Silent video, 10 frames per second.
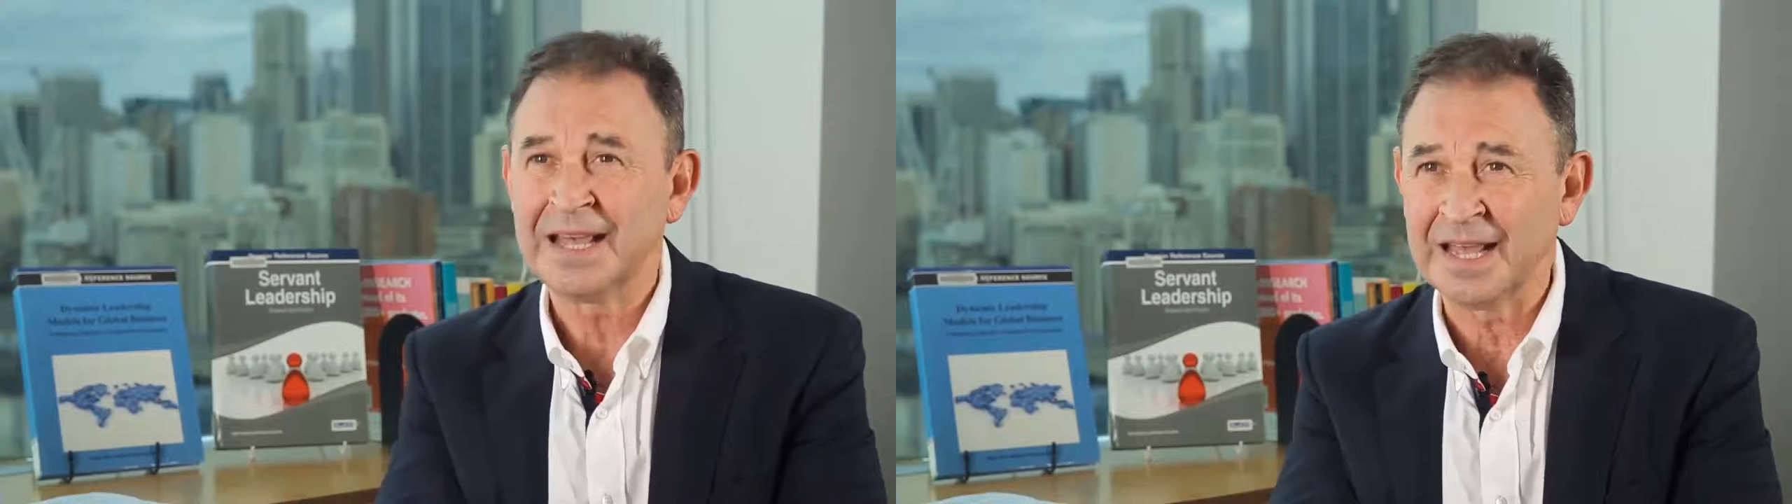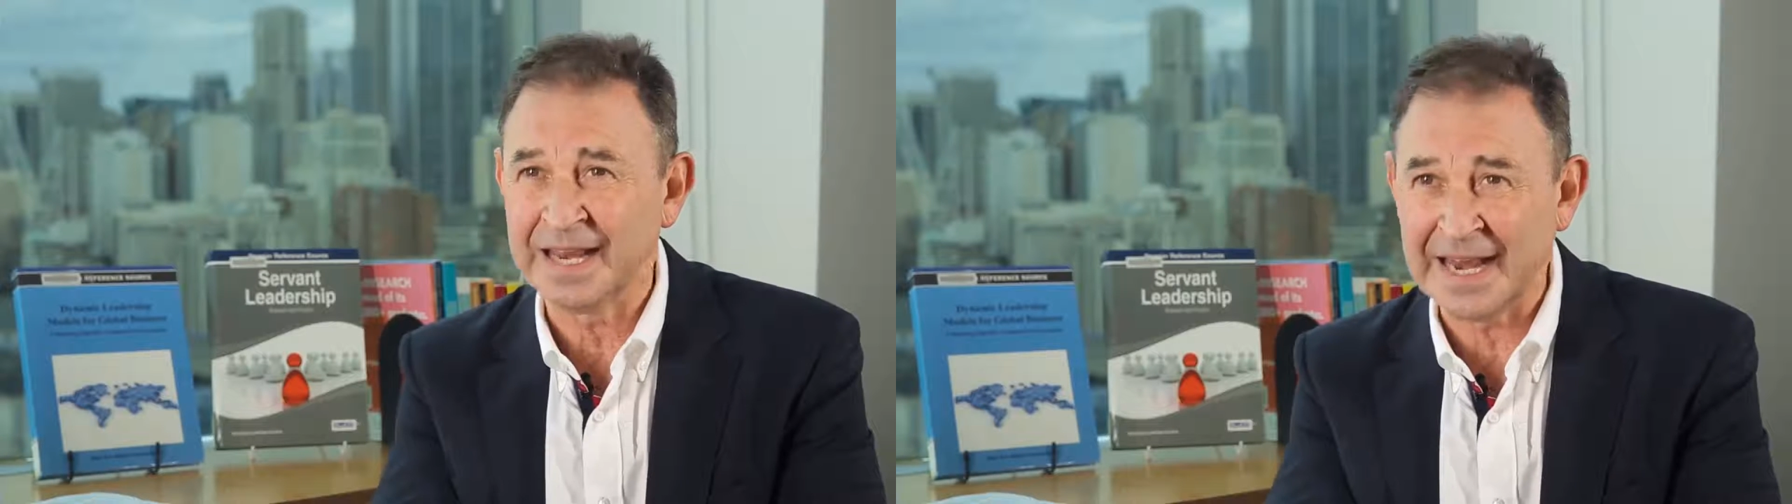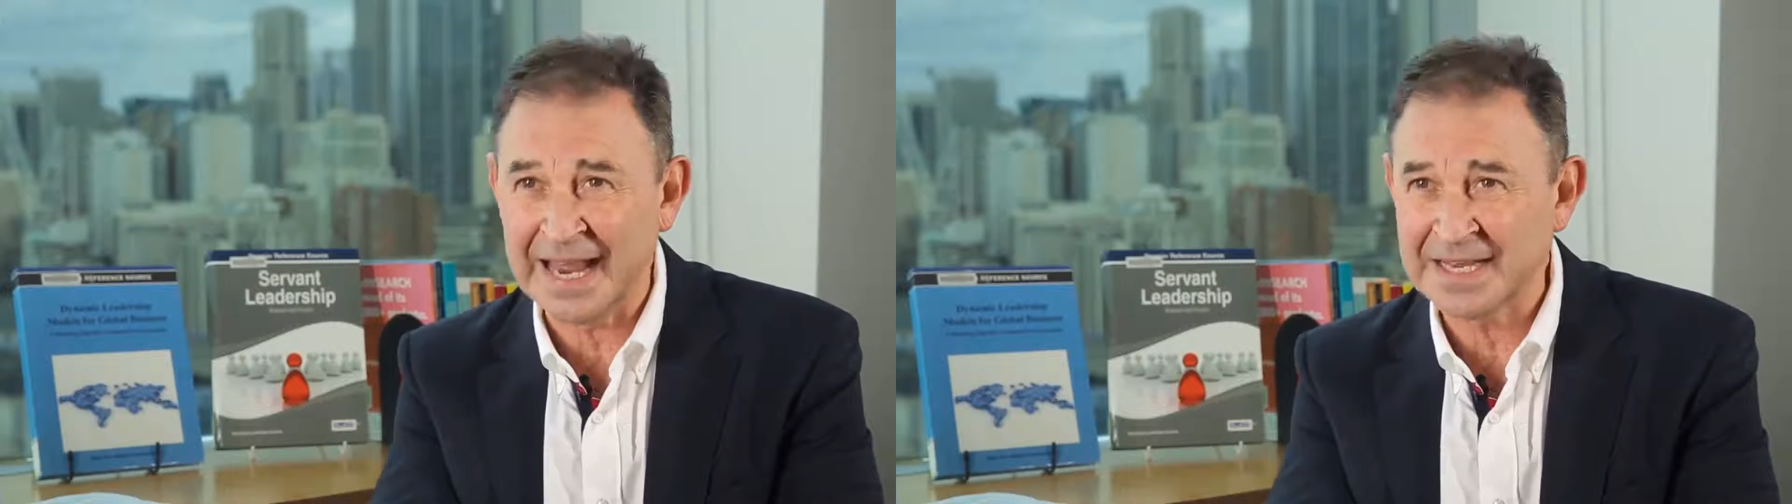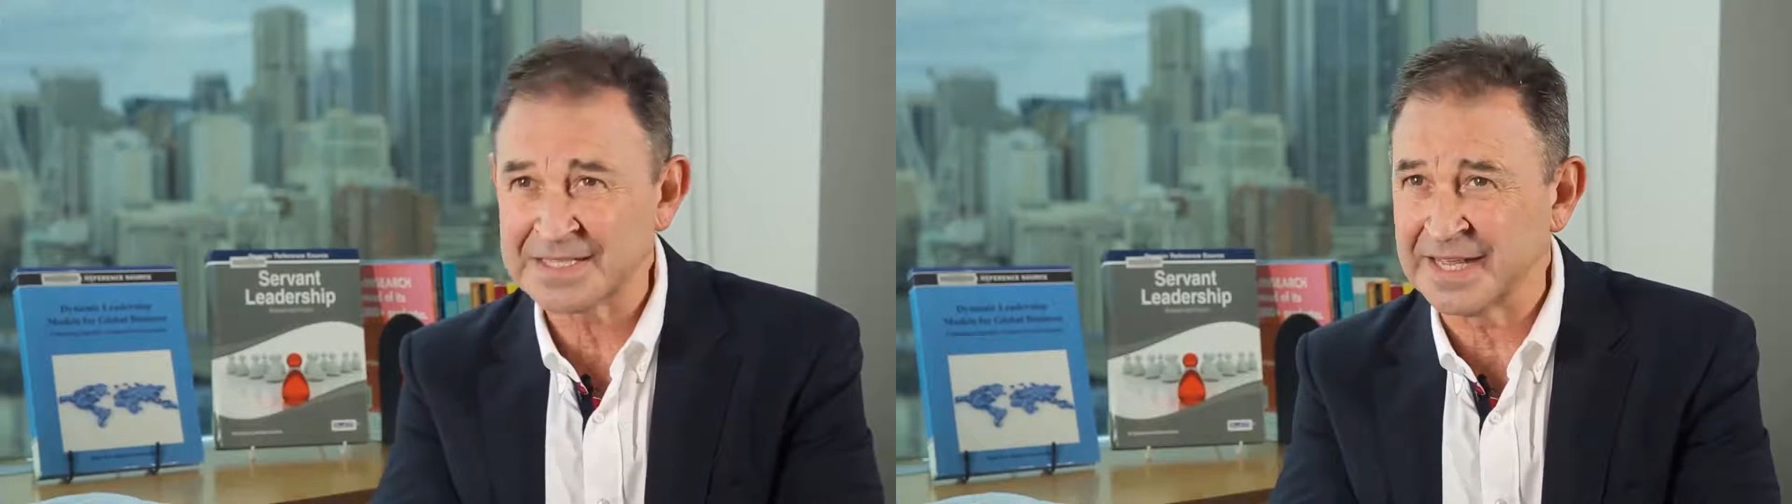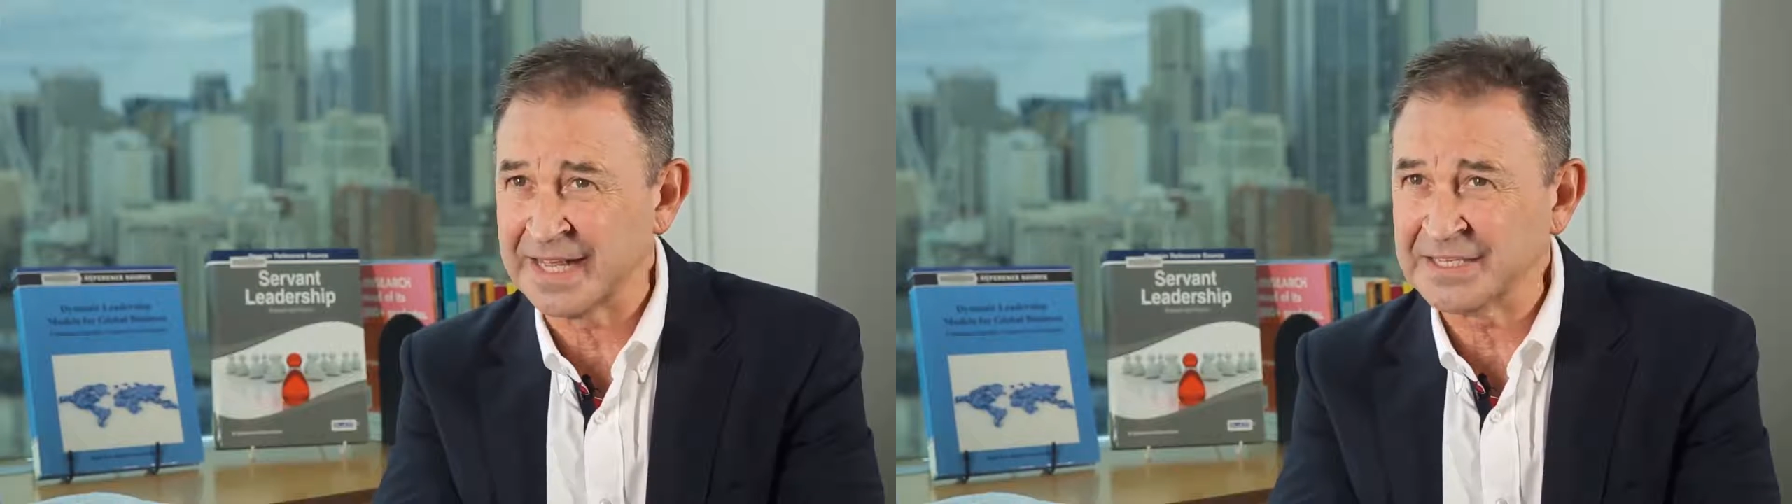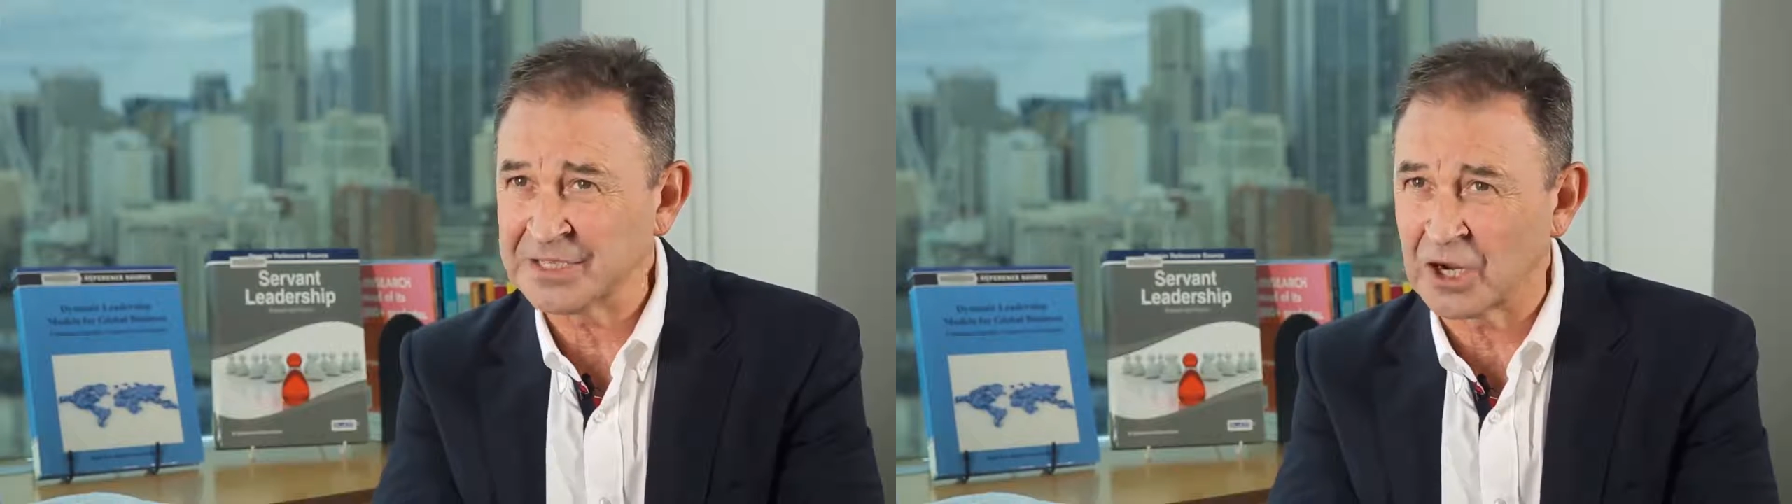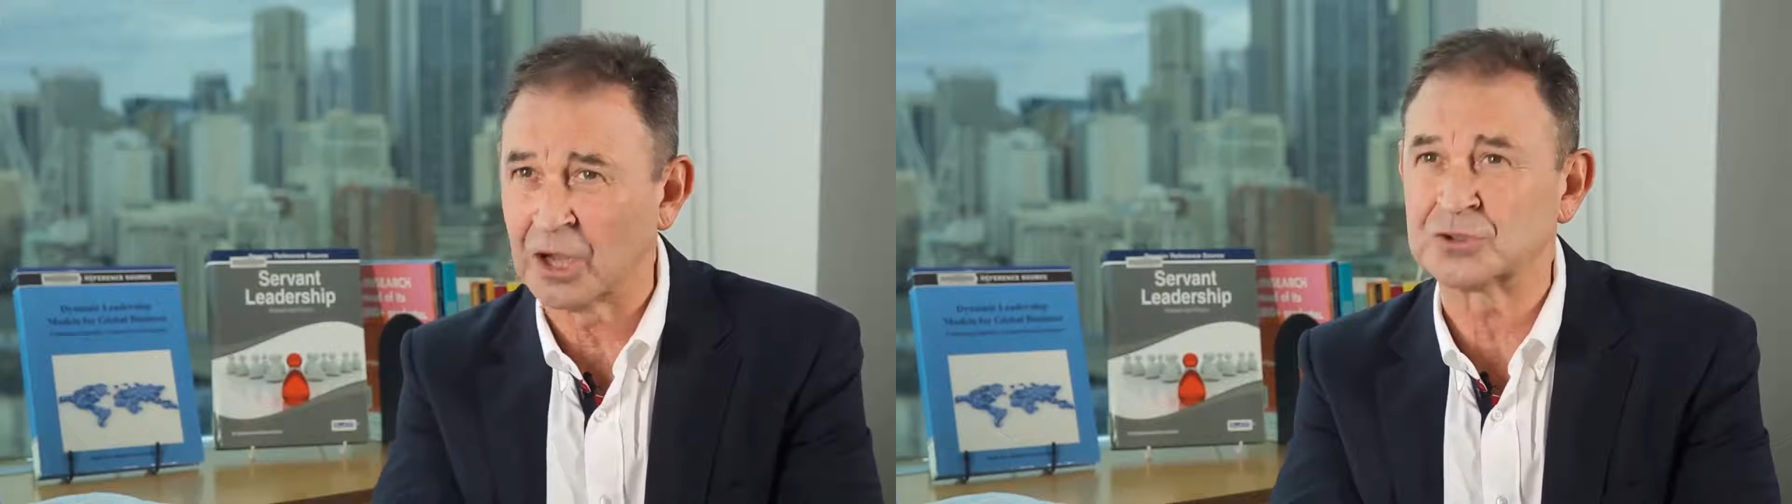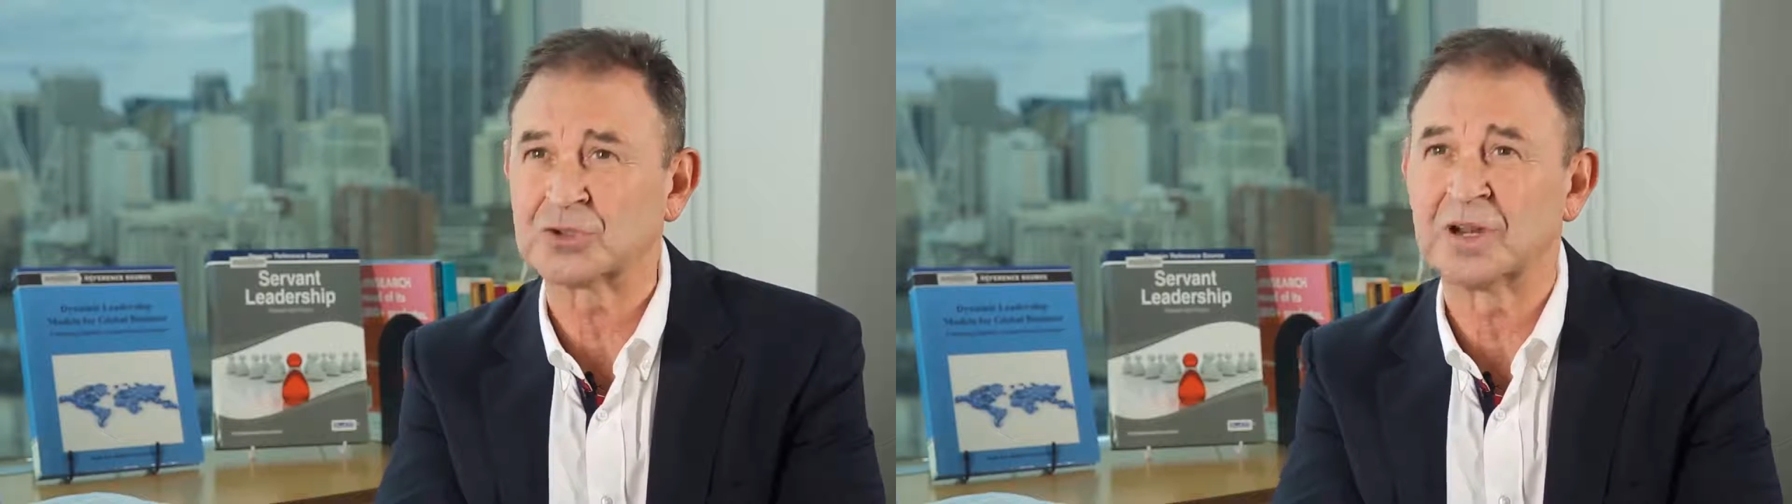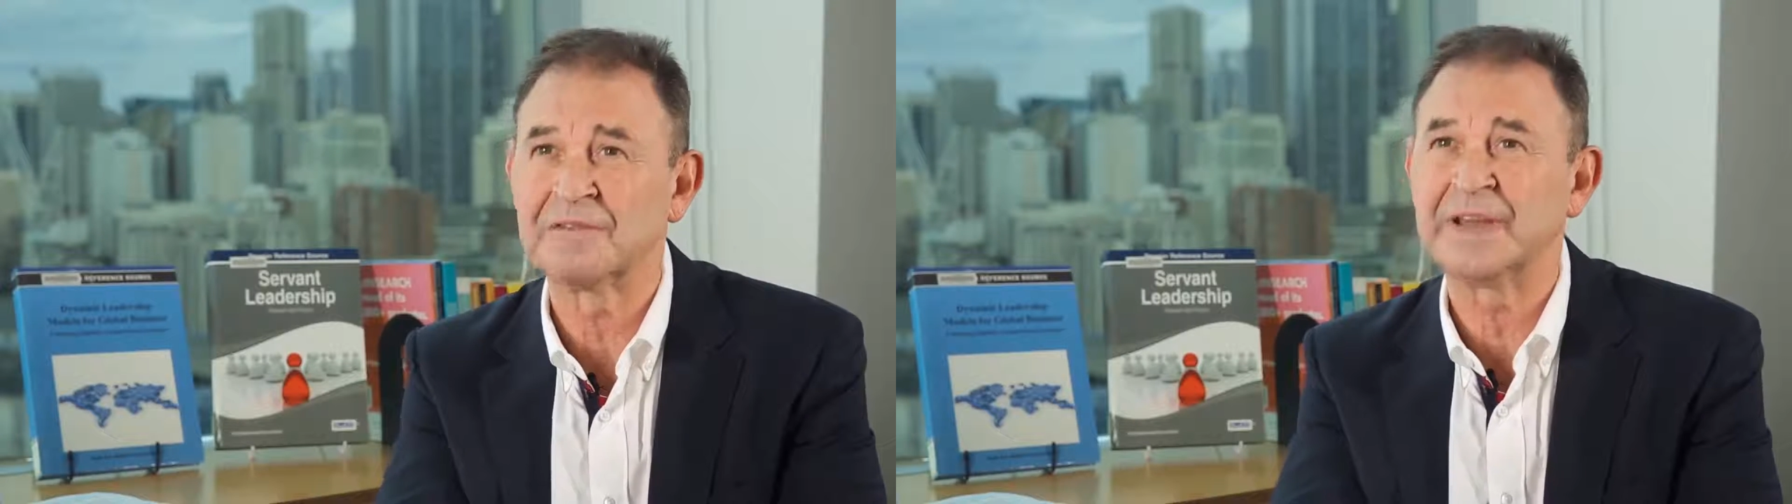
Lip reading: enhance the intercultural